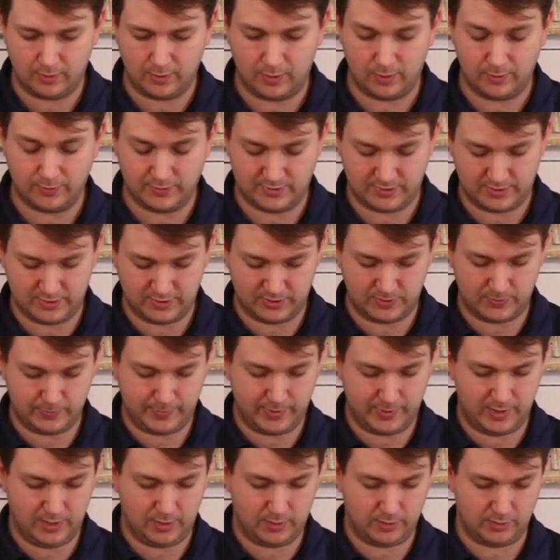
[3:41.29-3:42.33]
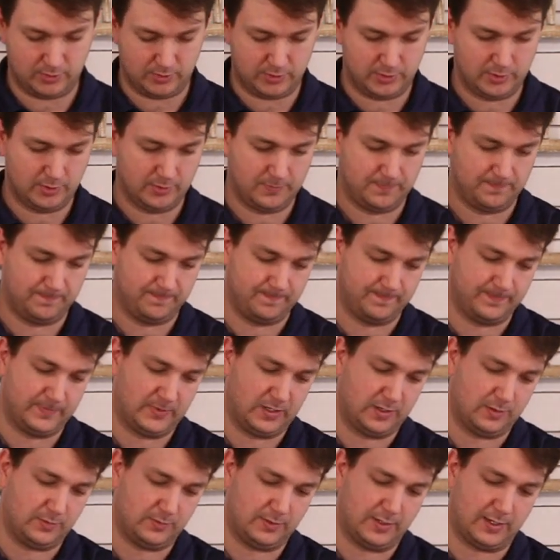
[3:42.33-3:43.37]
onto the speakers.
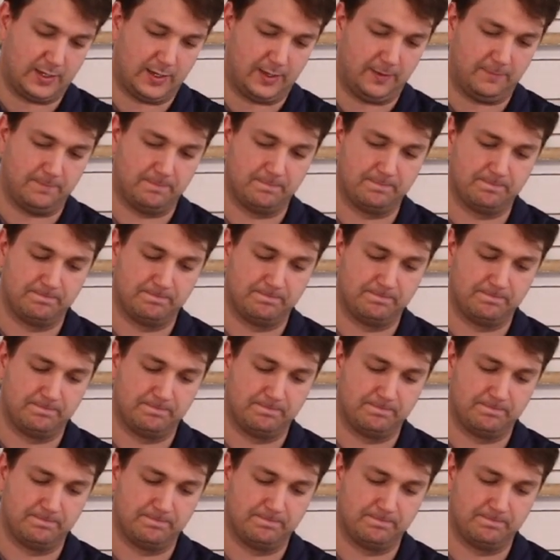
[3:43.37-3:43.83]
Okay.